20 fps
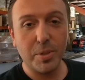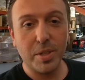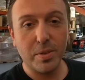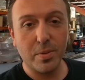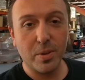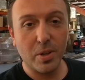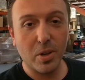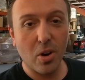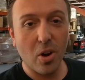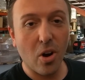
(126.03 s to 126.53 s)

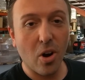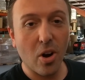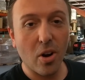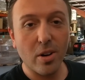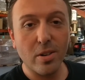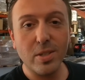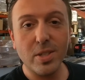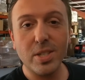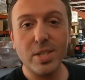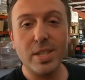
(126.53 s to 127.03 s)
different
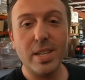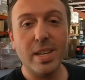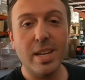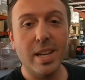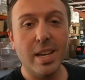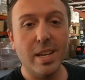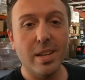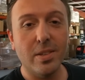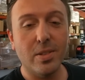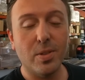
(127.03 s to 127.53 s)
cars
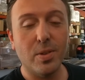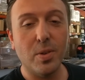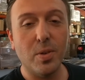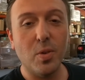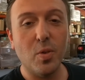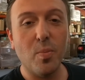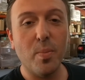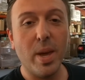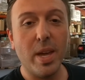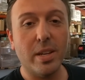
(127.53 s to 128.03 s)

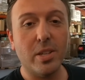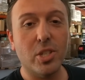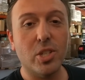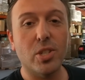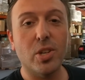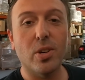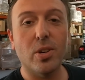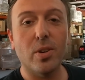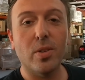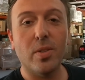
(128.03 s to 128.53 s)
to make
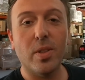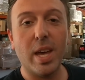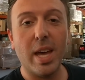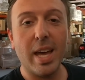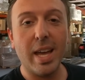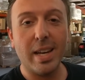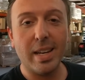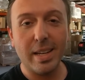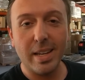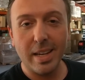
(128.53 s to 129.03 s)
sure
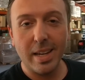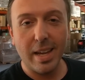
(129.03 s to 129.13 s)
that